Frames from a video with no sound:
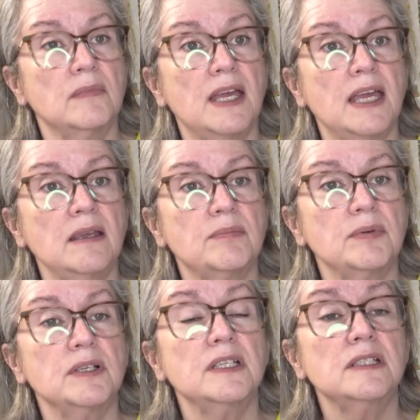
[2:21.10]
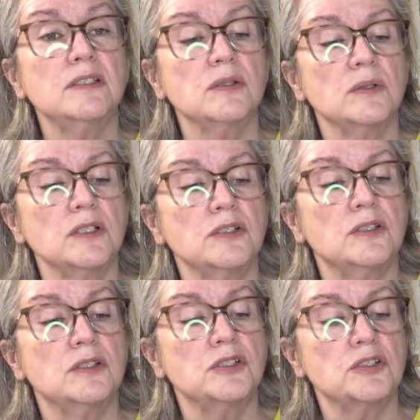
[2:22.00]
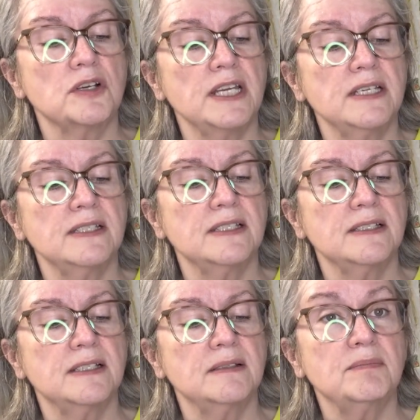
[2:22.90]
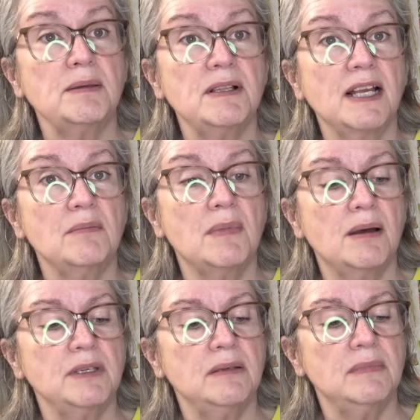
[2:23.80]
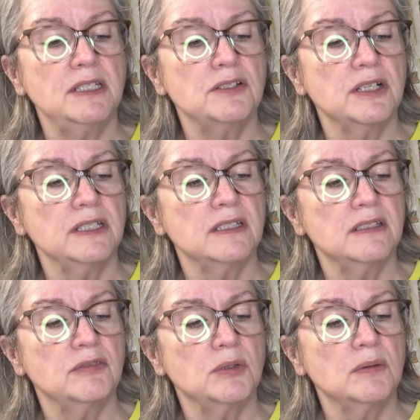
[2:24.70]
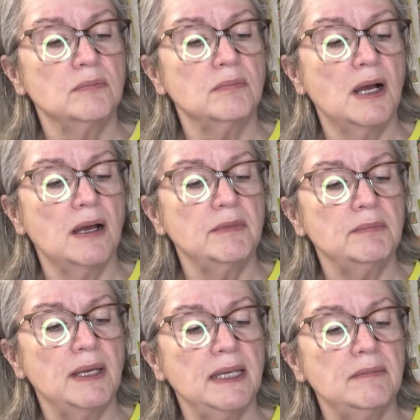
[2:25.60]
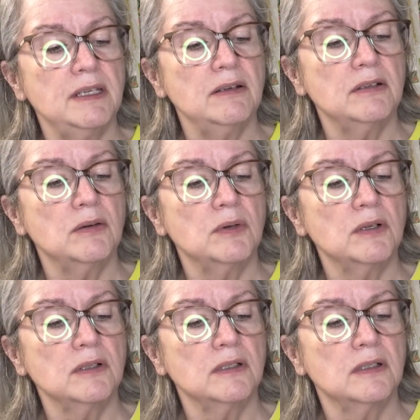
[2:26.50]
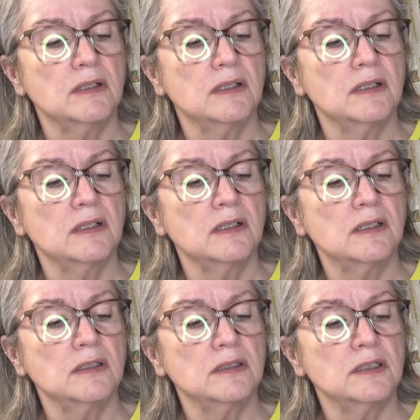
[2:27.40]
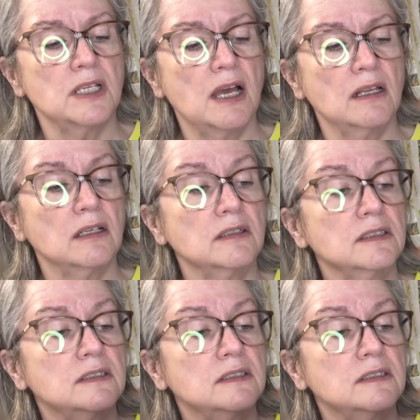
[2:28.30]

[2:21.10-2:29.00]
aprons or a dress. Maybe like a mommy and me dress for mom and baby or daughter, toddler.